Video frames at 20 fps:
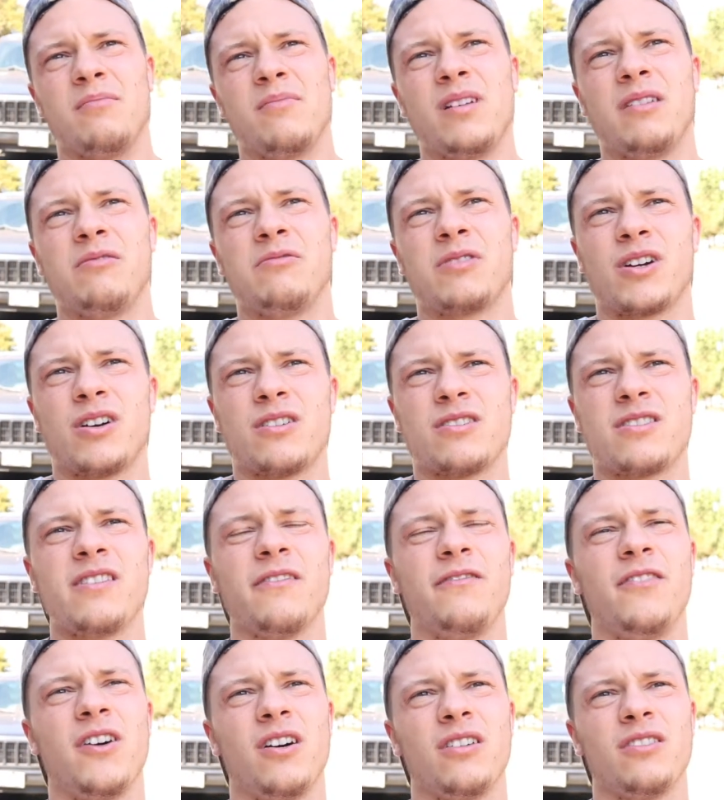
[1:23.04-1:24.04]
in regards to
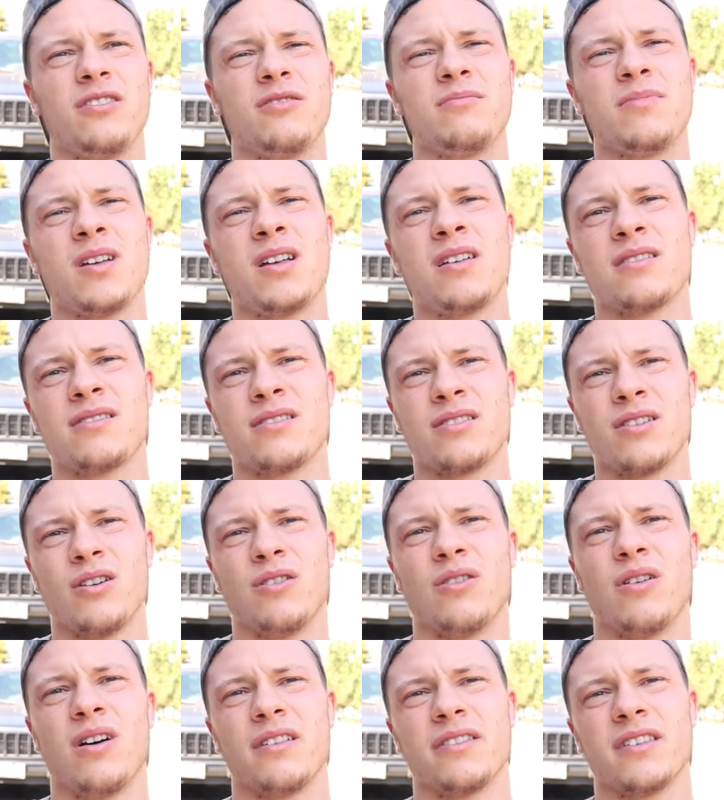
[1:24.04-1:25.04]
volume,
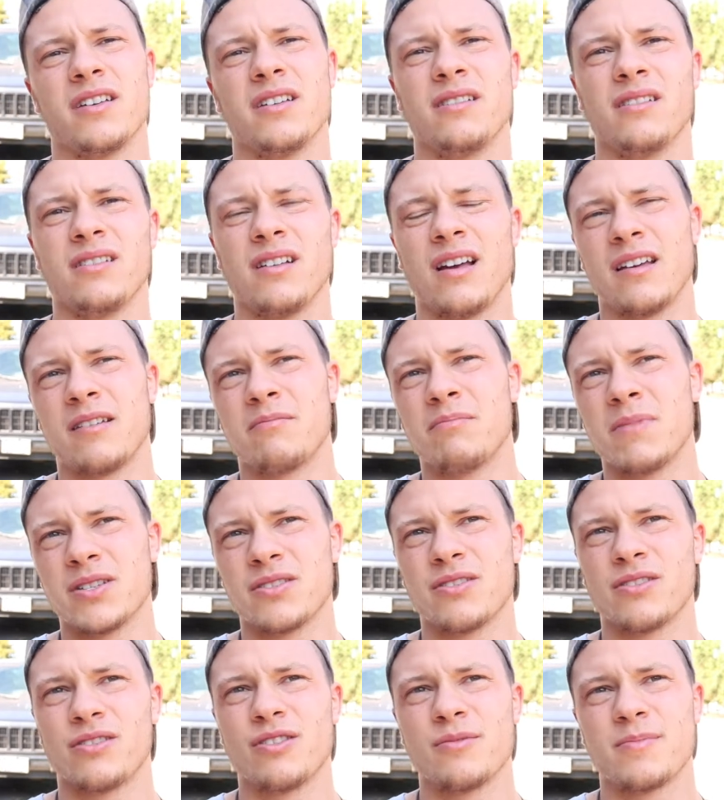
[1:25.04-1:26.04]
so on the
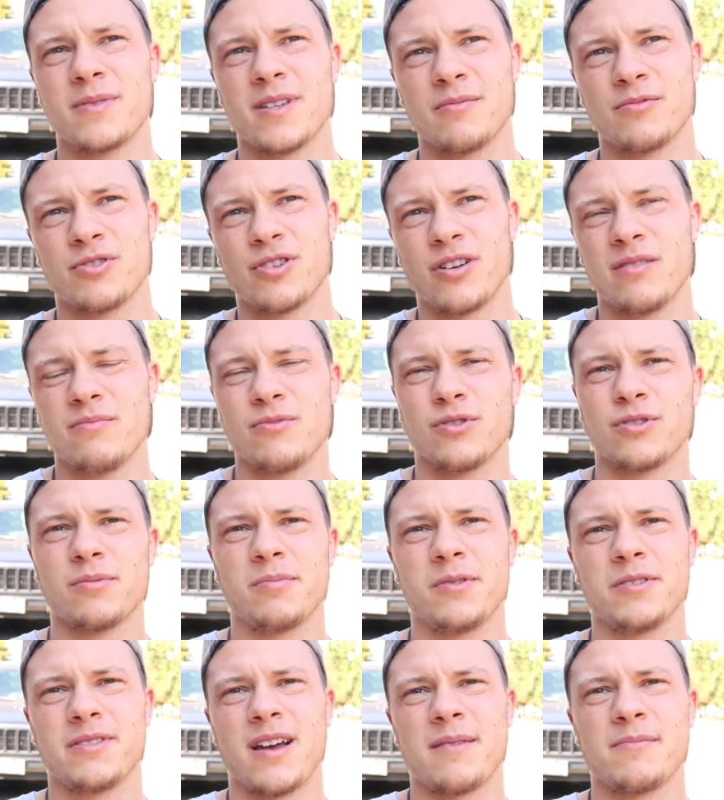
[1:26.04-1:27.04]
muscle groups that I'm training
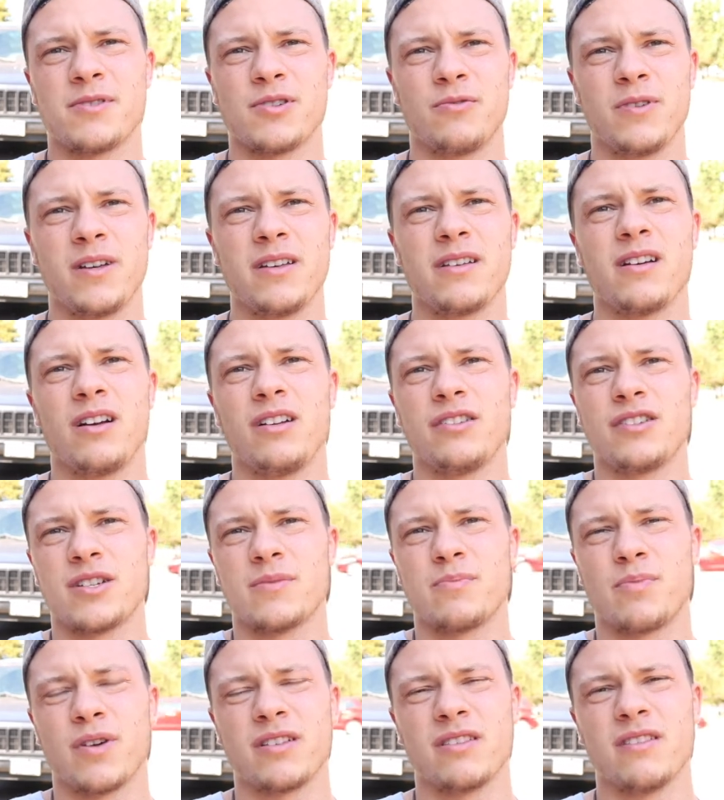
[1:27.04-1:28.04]
multiple times a week, I'll
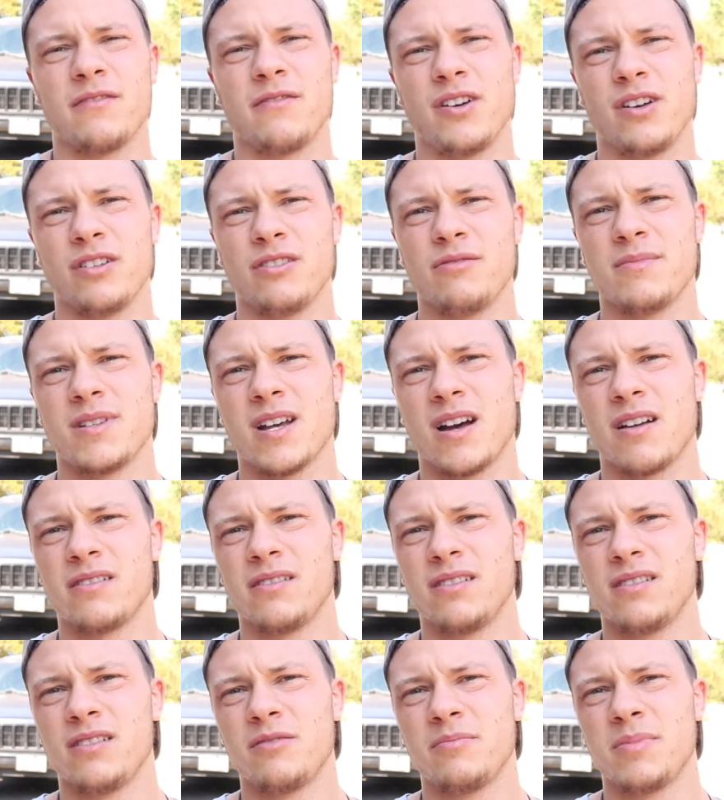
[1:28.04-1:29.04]
just bring the volume down a
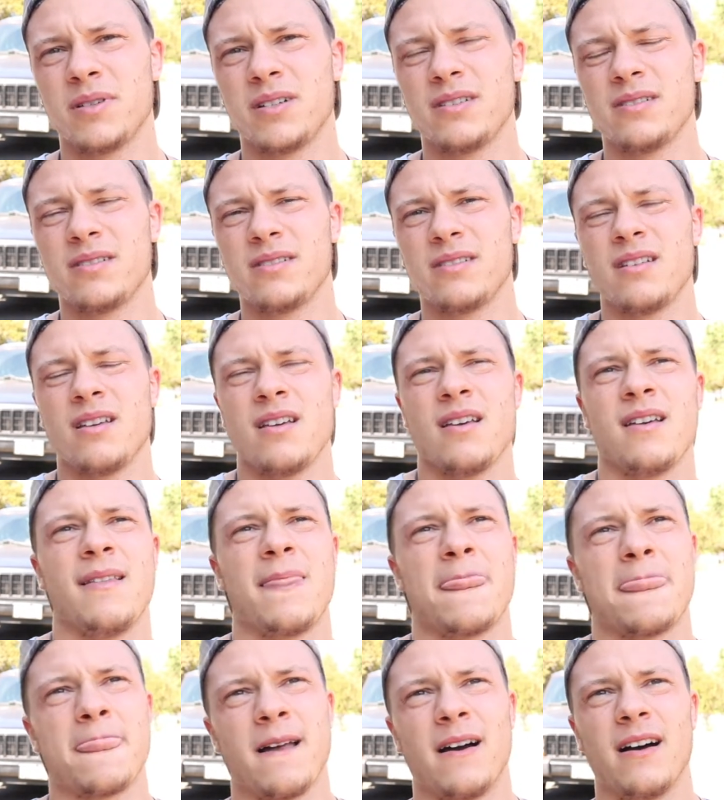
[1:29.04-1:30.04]
little bit.
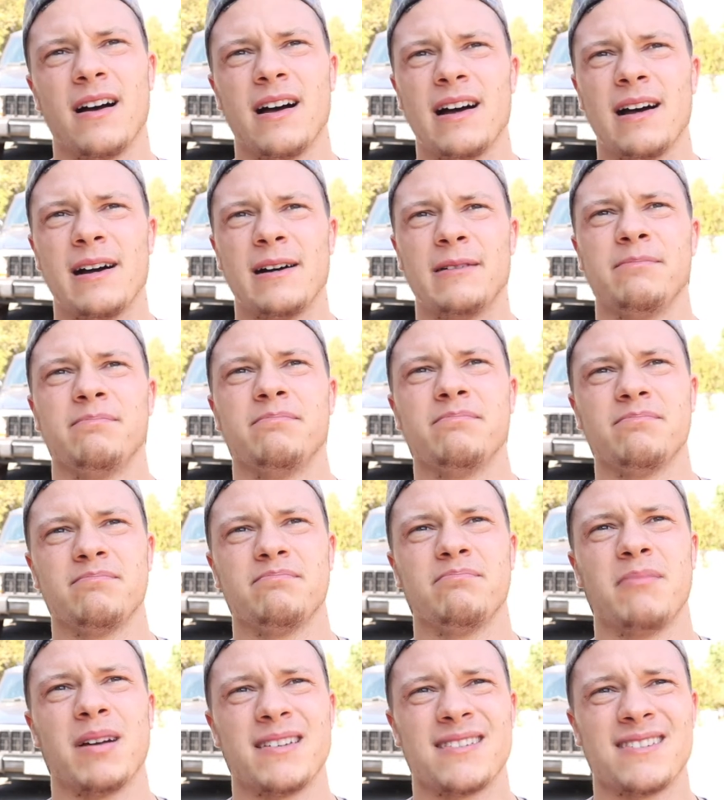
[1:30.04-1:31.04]

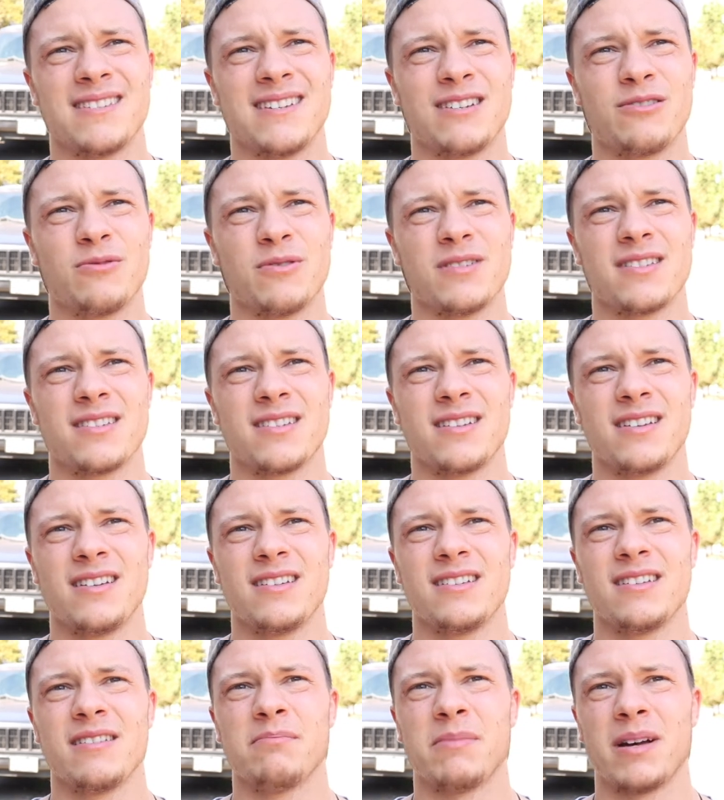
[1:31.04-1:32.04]
My
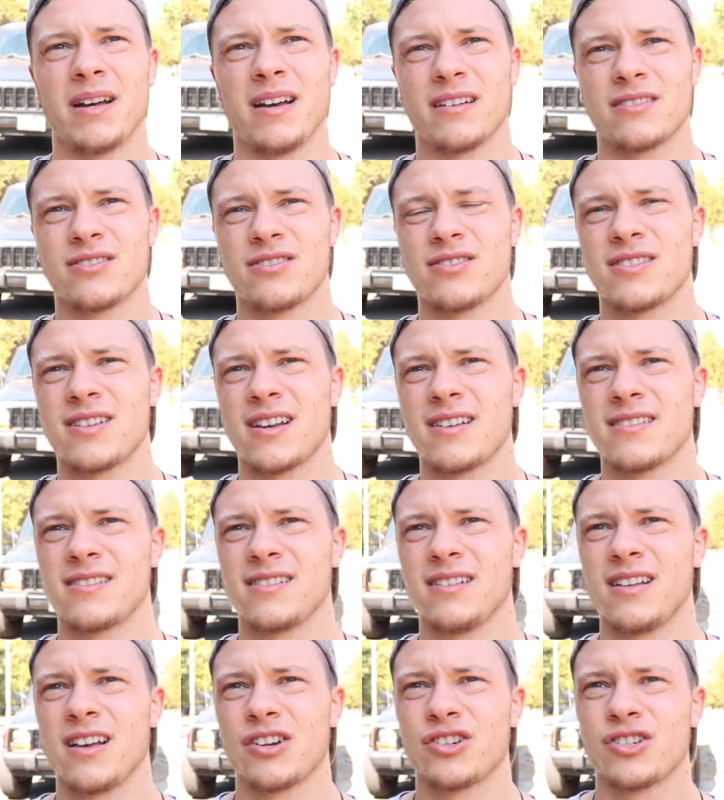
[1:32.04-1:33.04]
sequencing and my exercise
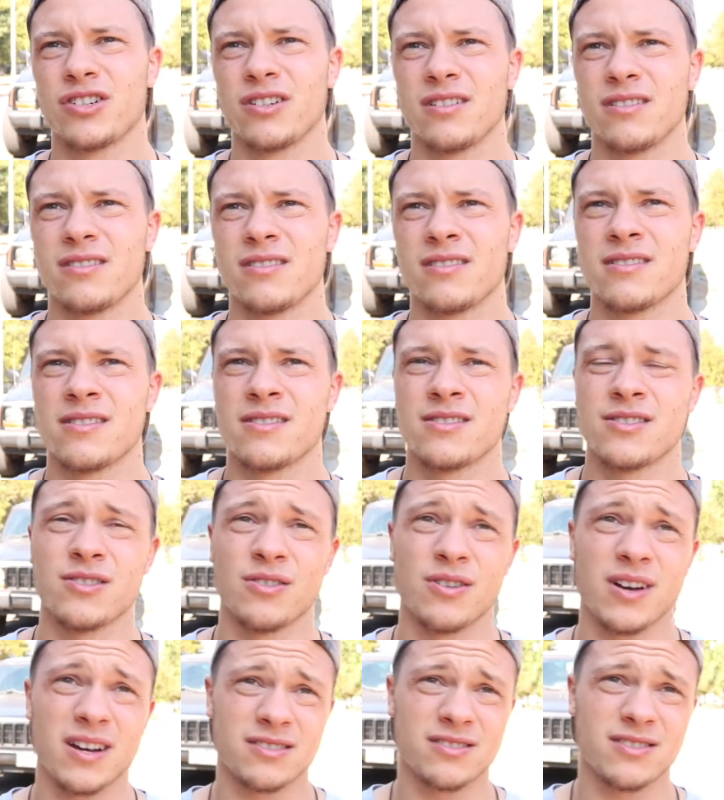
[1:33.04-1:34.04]
selection.
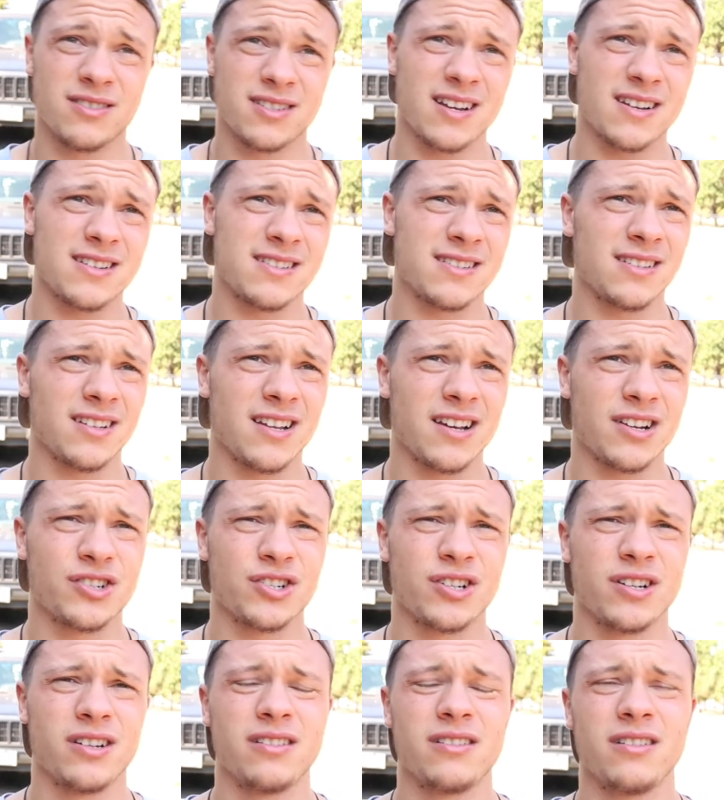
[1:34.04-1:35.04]
So exercise
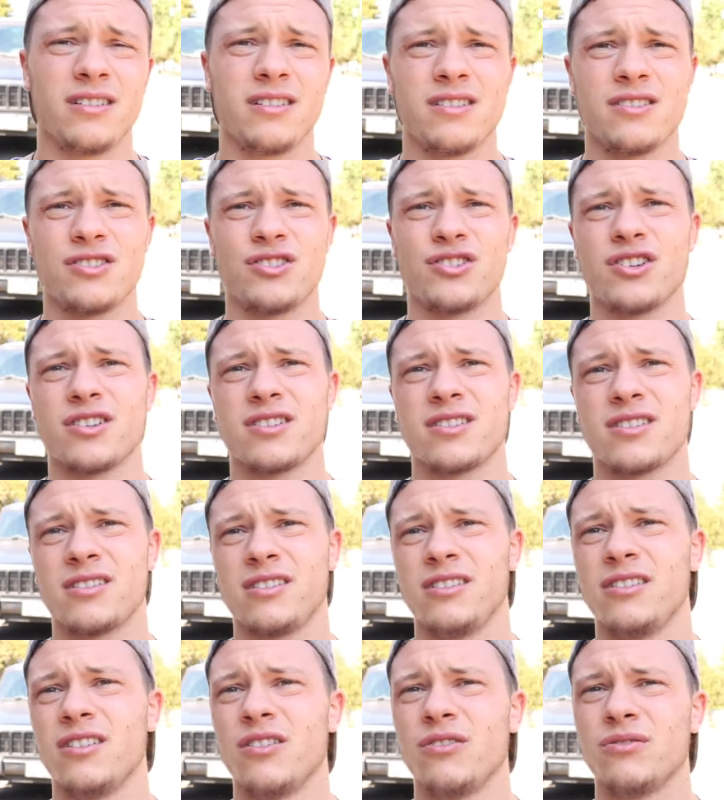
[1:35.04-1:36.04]
selection is just,
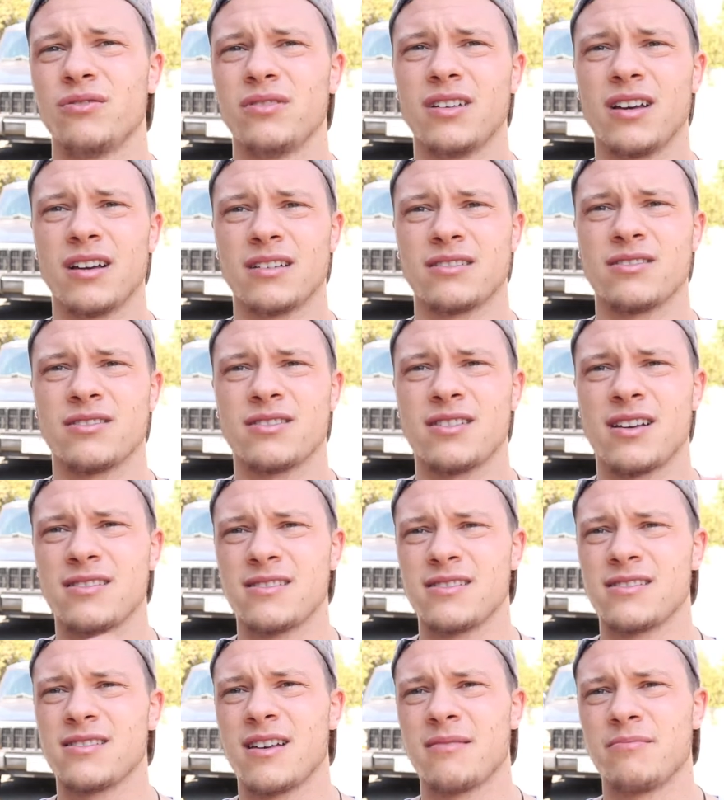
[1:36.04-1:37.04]
the
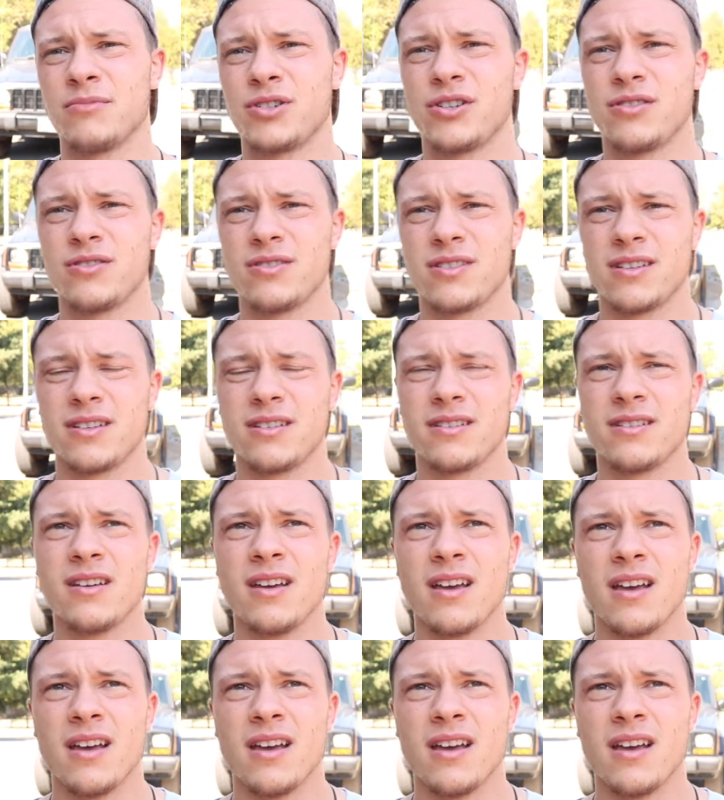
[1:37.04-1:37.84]
exercises I'm choosing